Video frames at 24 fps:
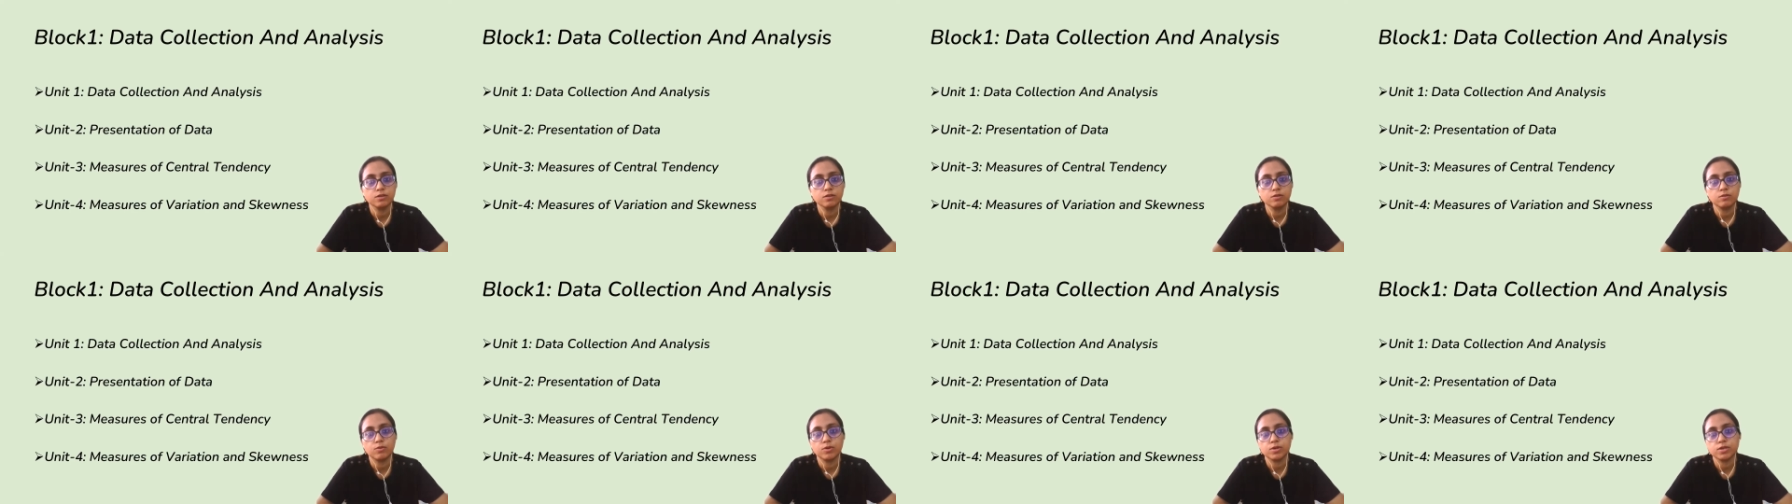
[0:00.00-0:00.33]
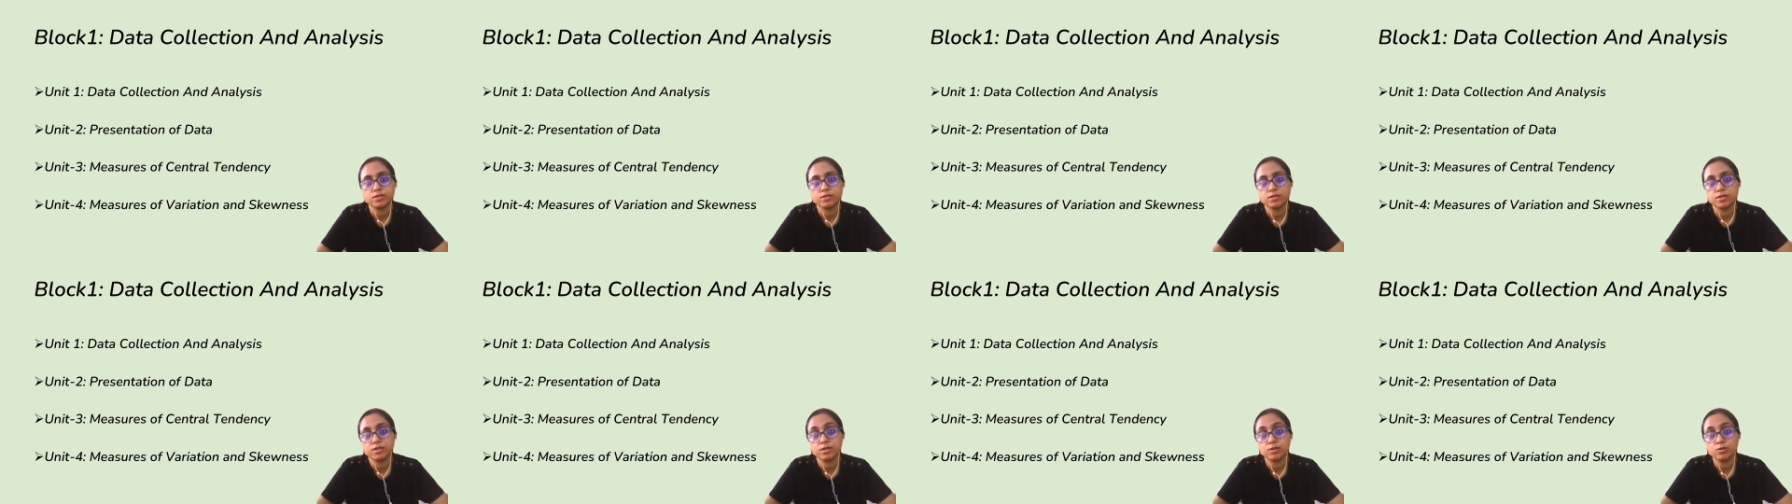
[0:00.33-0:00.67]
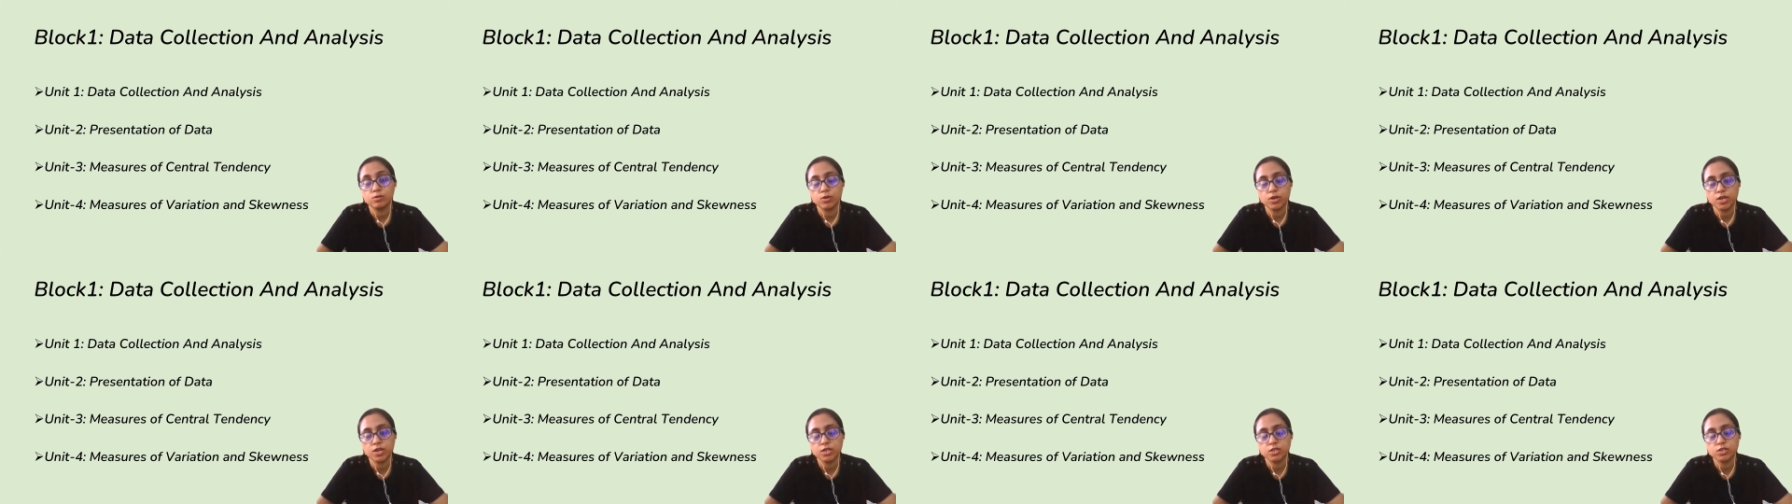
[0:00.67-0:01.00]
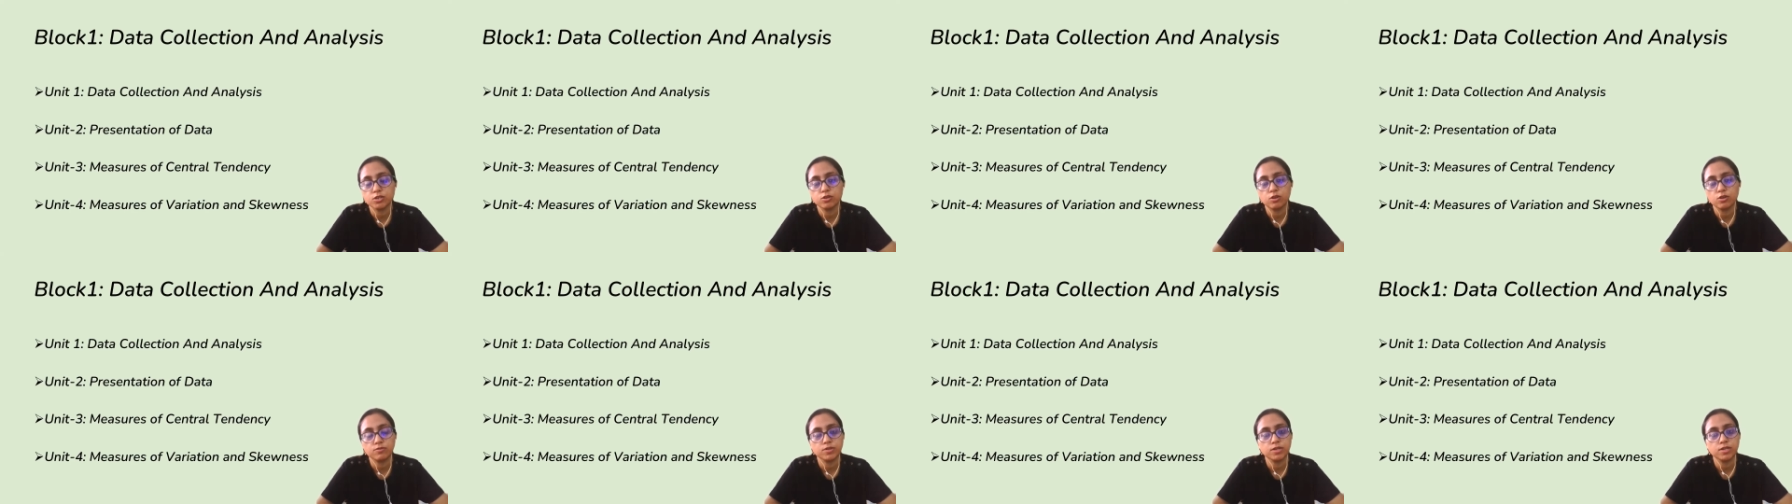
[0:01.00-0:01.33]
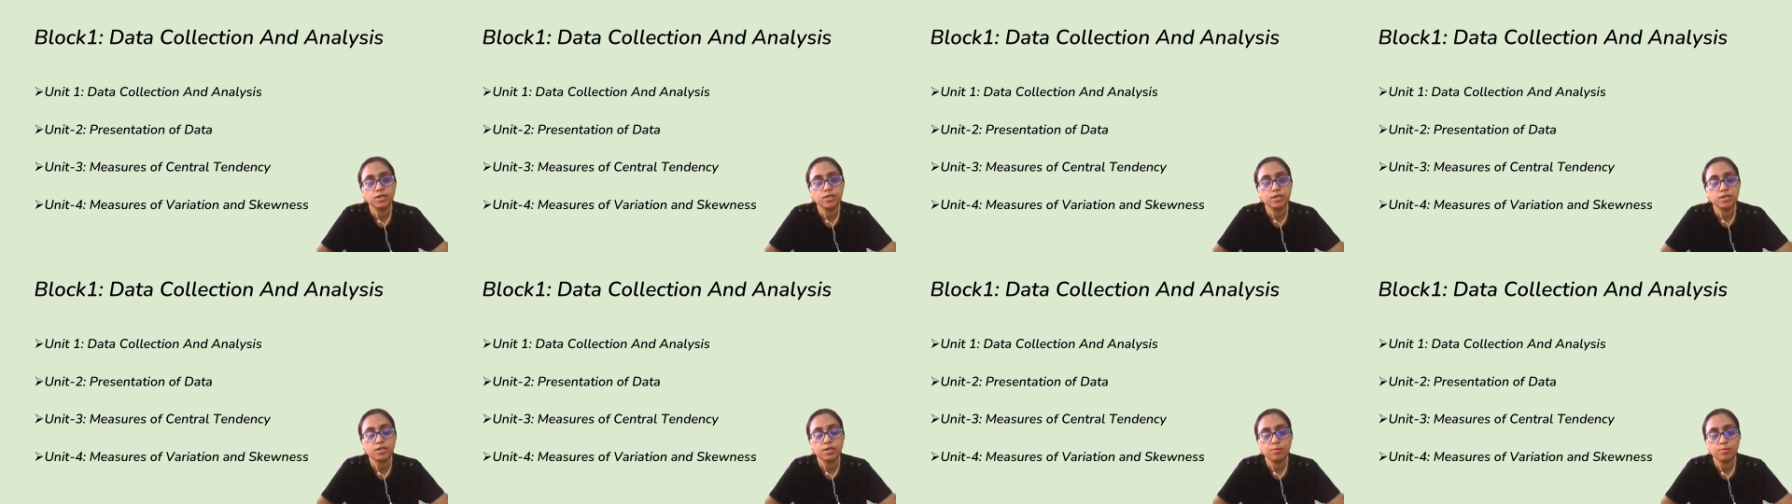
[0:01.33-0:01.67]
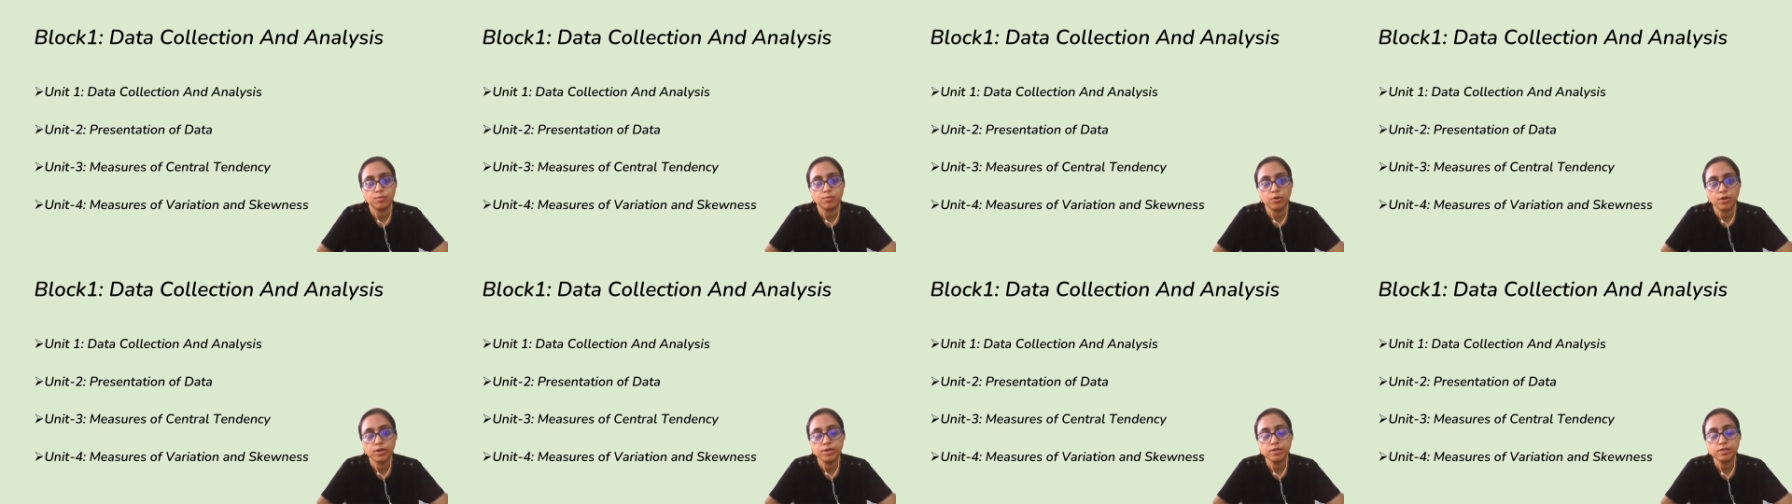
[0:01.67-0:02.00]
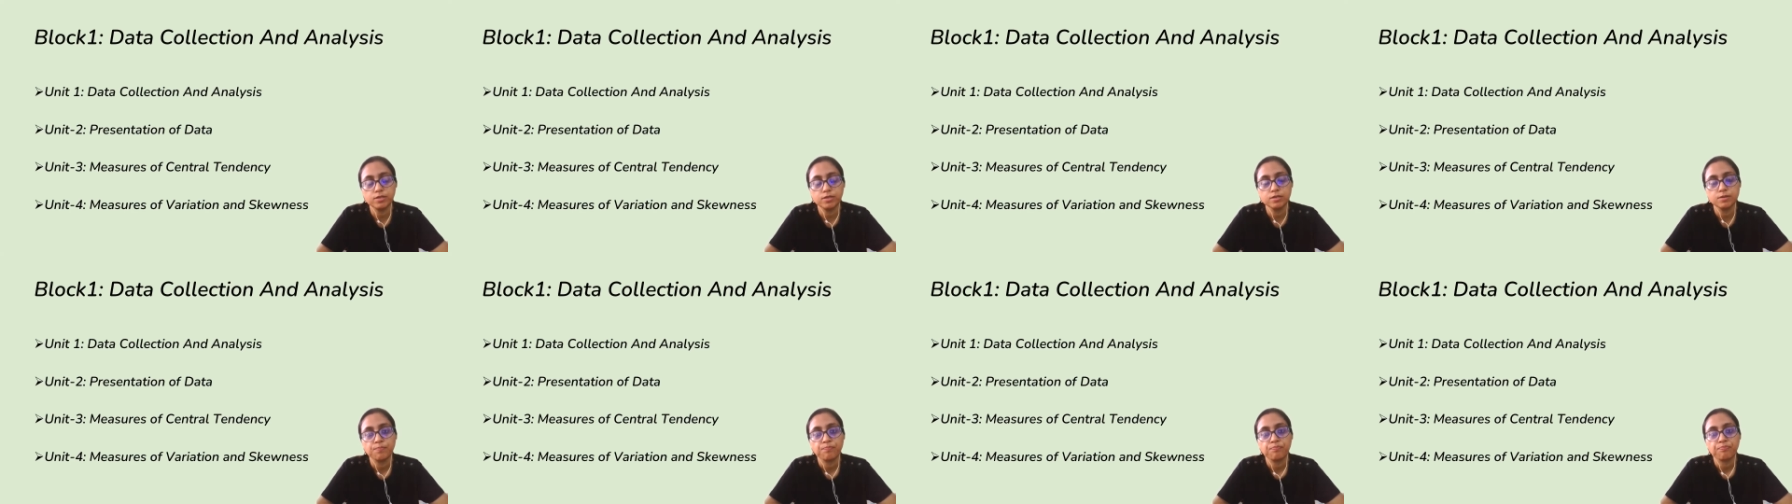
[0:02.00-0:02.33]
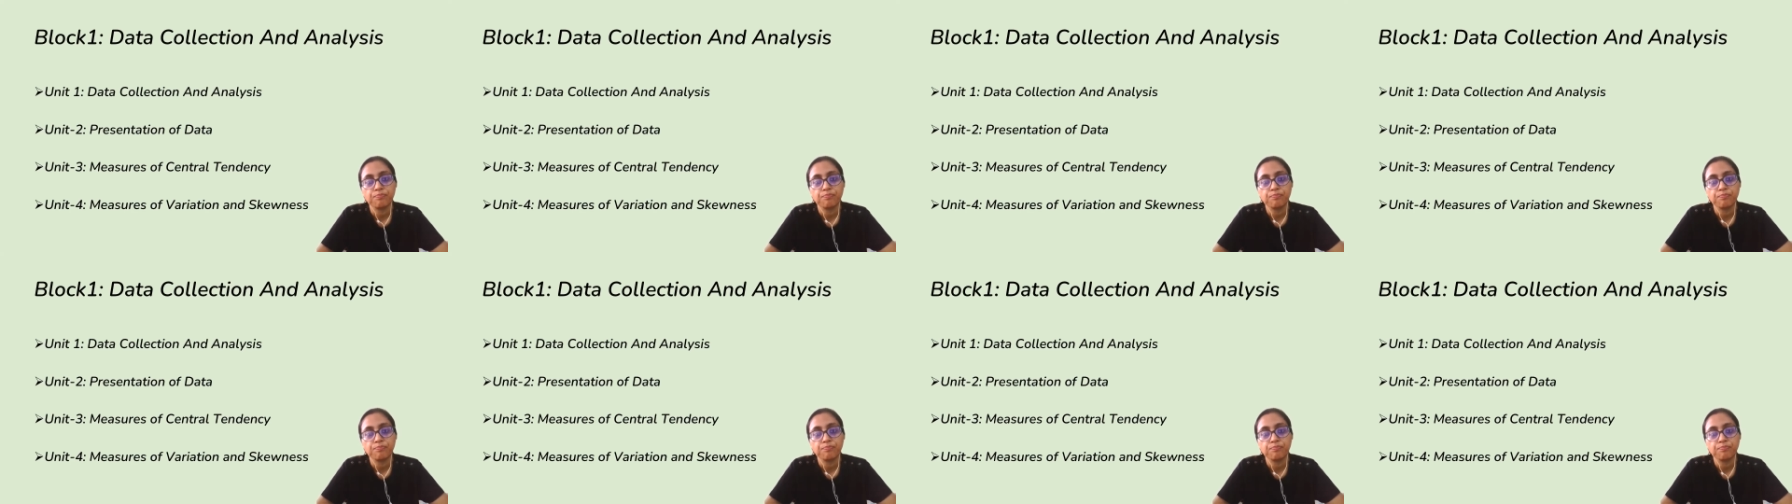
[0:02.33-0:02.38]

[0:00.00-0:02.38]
of the data points,